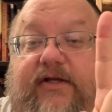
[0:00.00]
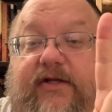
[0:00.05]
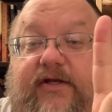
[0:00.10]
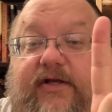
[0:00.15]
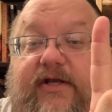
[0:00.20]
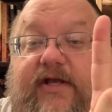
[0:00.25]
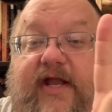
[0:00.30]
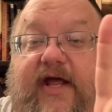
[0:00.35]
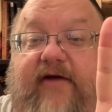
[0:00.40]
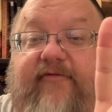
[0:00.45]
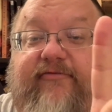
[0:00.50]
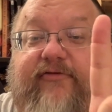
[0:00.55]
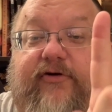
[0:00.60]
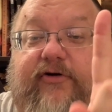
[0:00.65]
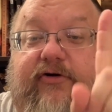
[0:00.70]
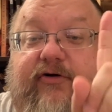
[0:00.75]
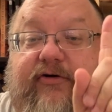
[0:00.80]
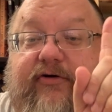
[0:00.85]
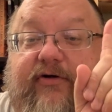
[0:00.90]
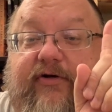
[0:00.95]

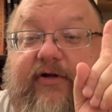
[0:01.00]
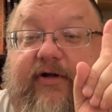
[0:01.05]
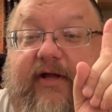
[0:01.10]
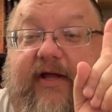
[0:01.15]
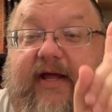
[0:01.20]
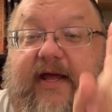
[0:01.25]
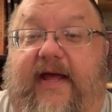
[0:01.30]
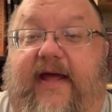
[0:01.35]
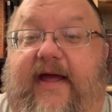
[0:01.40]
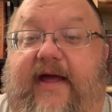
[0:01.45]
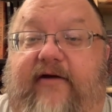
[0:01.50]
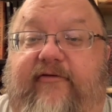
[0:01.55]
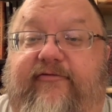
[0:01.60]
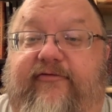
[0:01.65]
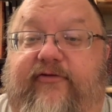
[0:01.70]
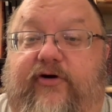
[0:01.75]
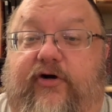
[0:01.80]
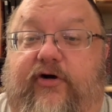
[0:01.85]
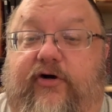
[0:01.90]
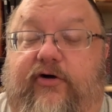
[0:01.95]
Never,
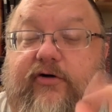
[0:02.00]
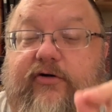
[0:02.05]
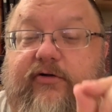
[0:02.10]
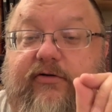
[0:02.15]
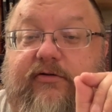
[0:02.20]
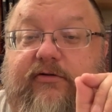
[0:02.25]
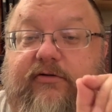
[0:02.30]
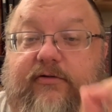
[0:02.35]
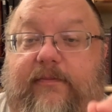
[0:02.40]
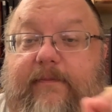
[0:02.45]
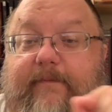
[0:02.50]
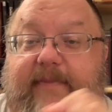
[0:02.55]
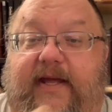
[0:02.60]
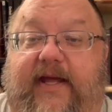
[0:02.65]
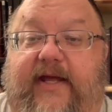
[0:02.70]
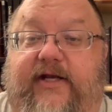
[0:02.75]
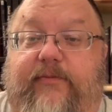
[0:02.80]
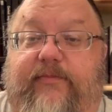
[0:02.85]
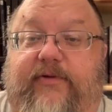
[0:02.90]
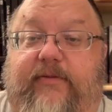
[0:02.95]
ever
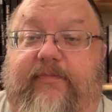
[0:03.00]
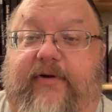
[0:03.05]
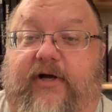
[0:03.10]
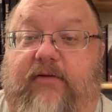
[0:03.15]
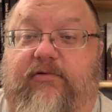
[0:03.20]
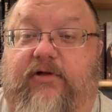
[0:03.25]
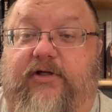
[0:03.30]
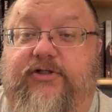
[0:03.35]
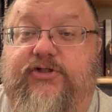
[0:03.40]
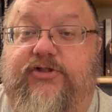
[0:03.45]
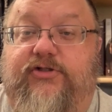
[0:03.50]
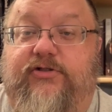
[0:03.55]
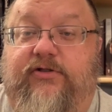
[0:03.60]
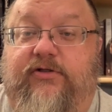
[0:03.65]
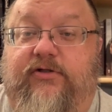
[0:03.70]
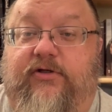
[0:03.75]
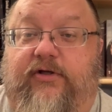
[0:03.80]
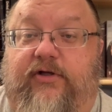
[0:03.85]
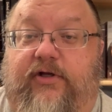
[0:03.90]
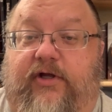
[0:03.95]
pay to be published.
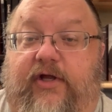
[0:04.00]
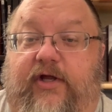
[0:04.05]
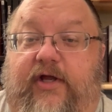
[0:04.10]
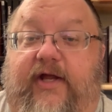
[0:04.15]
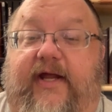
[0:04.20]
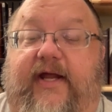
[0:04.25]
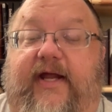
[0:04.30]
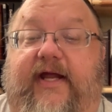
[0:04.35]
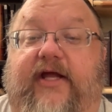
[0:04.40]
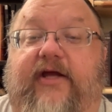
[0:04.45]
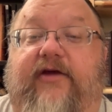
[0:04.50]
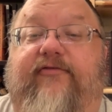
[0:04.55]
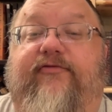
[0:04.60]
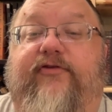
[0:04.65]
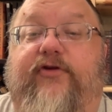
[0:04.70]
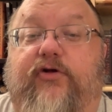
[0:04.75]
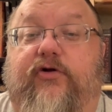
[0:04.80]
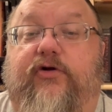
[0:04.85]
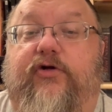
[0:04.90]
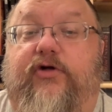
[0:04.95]
If
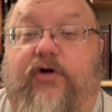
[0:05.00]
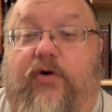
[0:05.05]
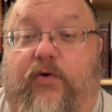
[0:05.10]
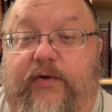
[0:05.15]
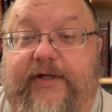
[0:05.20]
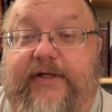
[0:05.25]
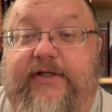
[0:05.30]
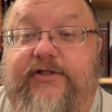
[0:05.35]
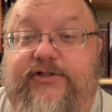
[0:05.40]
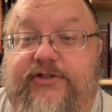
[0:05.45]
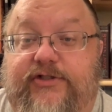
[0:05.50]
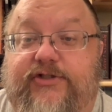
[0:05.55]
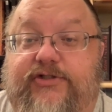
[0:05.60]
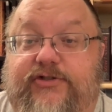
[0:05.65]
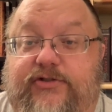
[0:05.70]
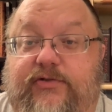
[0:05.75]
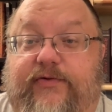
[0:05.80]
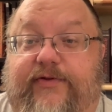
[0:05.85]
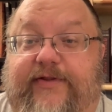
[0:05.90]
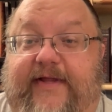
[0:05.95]
you're going to
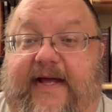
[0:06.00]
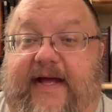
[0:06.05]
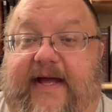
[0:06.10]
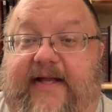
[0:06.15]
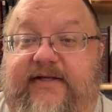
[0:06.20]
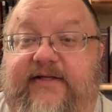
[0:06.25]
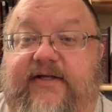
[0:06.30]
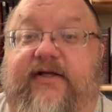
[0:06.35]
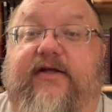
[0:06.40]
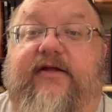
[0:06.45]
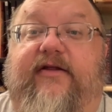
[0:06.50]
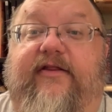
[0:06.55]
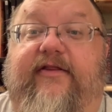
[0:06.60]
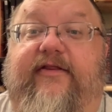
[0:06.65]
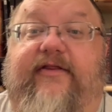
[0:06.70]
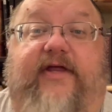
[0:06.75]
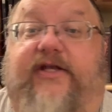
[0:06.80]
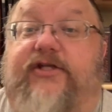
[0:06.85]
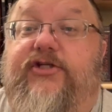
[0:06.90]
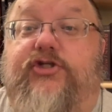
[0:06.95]
do that,
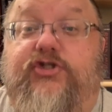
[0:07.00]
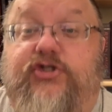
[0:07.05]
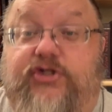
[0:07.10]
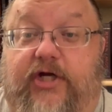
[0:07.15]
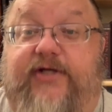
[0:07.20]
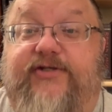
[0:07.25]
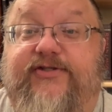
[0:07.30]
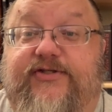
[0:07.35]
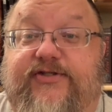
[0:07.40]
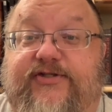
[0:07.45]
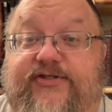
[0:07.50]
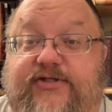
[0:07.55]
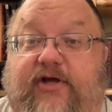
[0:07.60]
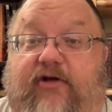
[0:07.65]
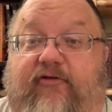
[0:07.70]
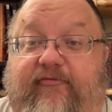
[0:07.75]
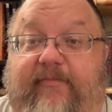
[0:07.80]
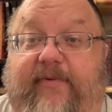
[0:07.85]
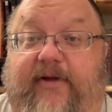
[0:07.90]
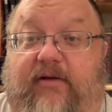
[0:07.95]
then just
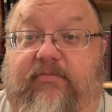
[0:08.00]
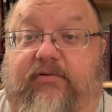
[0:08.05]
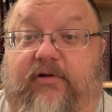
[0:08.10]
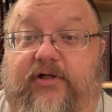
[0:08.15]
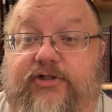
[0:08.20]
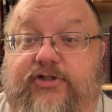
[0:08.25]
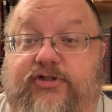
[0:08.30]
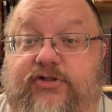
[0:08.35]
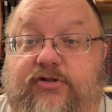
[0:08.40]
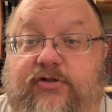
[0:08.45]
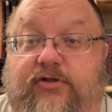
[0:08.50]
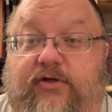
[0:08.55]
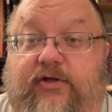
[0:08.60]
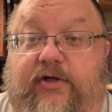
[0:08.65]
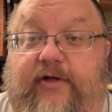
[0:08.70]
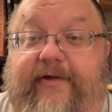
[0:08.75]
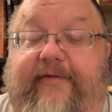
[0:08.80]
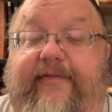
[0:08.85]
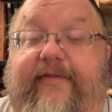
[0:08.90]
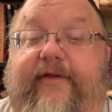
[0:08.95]
self-publish.
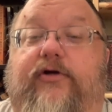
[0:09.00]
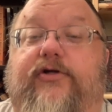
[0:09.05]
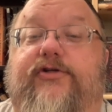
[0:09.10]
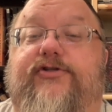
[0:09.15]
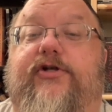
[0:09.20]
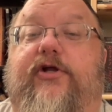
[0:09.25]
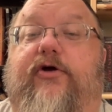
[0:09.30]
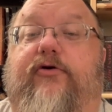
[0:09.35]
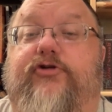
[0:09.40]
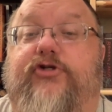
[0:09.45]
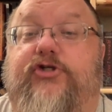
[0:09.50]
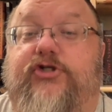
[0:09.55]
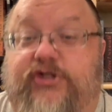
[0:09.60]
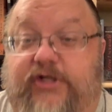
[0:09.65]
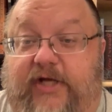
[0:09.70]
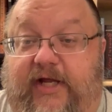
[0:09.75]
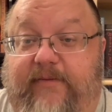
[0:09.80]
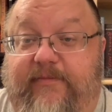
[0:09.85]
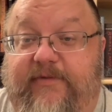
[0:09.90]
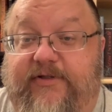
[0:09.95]
There is no
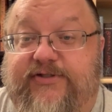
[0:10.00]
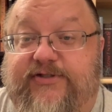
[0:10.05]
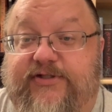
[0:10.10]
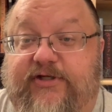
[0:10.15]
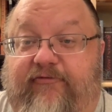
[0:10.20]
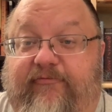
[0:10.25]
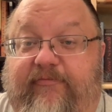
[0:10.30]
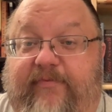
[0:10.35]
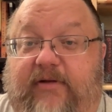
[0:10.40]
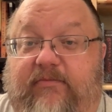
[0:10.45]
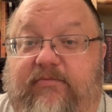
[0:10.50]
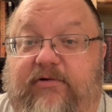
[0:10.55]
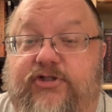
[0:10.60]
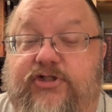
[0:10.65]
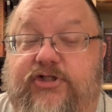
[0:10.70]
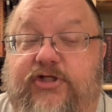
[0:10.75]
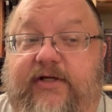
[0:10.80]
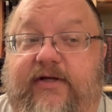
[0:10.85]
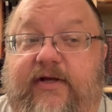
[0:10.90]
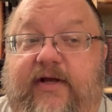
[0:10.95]
shame in
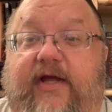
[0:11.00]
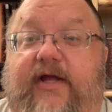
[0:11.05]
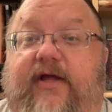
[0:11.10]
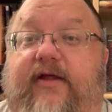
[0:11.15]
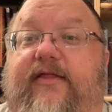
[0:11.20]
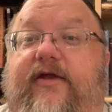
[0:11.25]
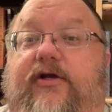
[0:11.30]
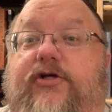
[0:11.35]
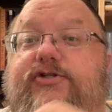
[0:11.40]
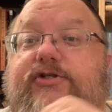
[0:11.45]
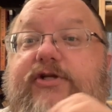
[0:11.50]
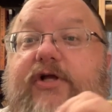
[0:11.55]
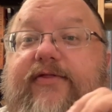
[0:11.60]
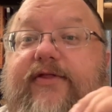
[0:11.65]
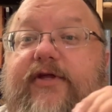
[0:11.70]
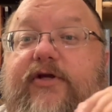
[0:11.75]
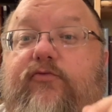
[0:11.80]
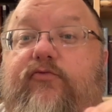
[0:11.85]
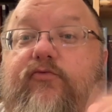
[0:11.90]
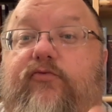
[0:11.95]
self-publishing. There's
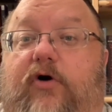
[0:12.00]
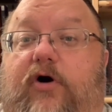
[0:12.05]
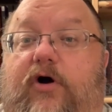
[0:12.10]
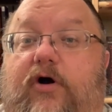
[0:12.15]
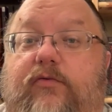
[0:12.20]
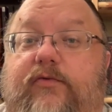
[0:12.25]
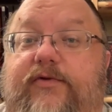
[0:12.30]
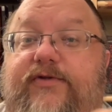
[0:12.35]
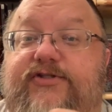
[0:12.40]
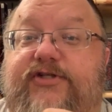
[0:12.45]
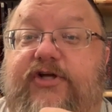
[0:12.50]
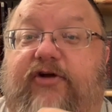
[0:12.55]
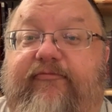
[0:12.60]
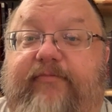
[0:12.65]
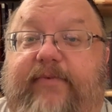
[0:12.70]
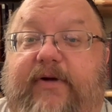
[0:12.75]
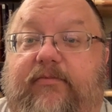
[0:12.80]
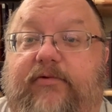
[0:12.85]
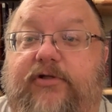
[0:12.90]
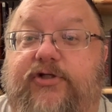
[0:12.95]
nothing wrong with
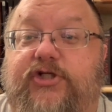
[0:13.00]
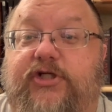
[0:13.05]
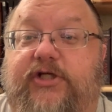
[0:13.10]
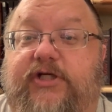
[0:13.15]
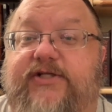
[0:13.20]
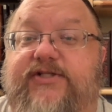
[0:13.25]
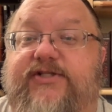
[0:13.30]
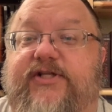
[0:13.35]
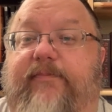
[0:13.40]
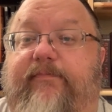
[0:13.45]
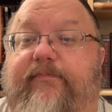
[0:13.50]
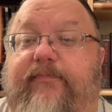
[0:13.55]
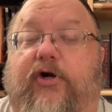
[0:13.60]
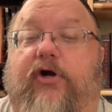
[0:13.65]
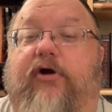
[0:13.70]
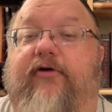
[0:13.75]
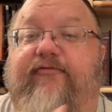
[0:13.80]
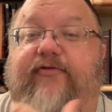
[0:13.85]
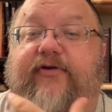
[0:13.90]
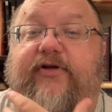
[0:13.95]
self-publishing. It is a
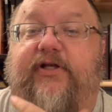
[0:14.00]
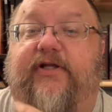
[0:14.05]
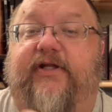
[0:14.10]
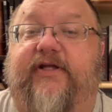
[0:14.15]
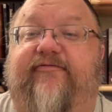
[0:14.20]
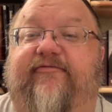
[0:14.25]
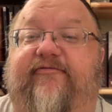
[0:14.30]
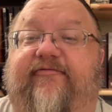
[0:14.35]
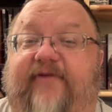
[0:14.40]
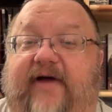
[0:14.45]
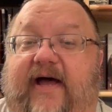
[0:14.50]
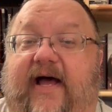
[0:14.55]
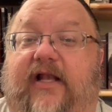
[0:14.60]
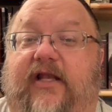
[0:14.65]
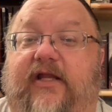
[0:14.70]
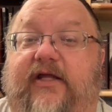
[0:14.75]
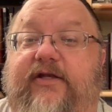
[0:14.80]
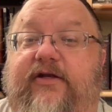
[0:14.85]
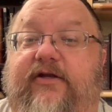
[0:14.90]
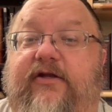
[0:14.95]
perfectly
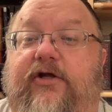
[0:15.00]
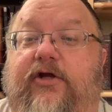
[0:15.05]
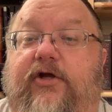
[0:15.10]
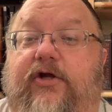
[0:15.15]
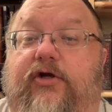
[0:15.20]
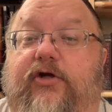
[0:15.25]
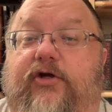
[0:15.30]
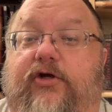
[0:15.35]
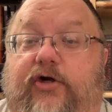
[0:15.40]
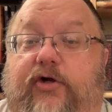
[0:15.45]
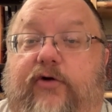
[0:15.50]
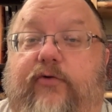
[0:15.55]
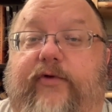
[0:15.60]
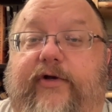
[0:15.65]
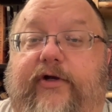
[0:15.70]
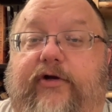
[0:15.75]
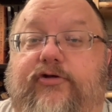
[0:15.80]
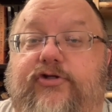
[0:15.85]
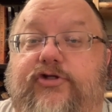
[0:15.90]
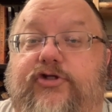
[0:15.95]
valid
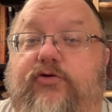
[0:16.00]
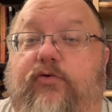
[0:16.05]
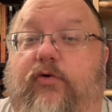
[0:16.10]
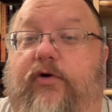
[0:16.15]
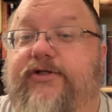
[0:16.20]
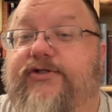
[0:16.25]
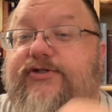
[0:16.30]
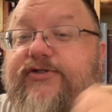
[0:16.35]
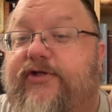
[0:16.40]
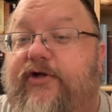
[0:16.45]
career choice.